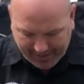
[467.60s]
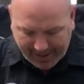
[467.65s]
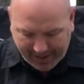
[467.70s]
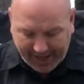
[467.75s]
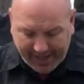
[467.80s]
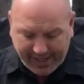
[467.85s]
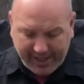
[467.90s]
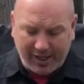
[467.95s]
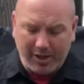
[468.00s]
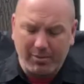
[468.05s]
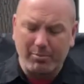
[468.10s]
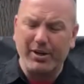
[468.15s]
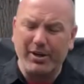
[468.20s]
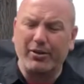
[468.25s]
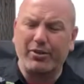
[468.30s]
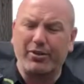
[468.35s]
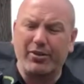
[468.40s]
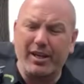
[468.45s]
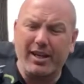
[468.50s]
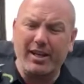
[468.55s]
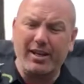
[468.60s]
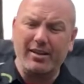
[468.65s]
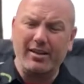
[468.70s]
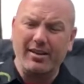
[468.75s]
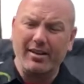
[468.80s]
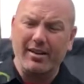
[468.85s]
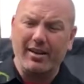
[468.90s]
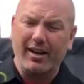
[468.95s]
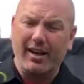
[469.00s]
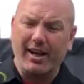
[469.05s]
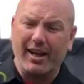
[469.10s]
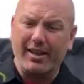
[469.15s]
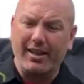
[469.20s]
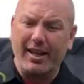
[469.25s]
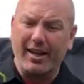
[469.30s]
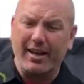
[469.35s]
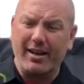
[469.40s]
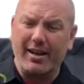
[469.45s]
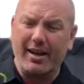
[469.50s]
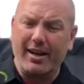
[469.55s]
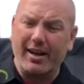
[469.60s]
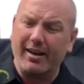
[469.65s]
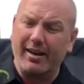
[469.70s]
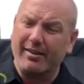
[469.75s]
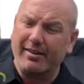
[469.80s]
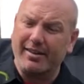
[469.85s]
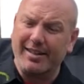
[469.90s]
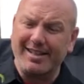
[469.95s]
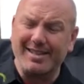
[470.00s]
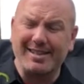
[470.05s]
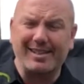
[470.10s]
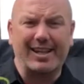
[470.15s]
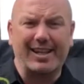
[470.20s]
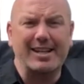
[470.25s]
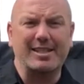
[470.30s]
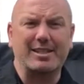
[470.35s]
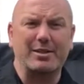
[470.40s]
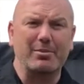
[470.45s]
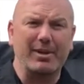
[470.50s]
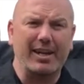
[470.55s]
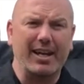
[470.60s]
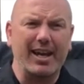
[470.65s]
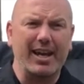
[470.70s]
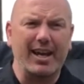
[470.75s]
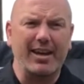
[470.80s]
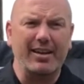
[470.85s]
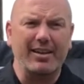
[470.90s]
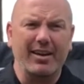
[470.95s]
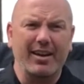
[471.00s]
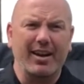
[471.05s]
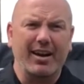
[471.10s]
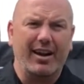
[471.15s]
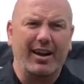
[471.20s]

I cut them real thin and then slice them again.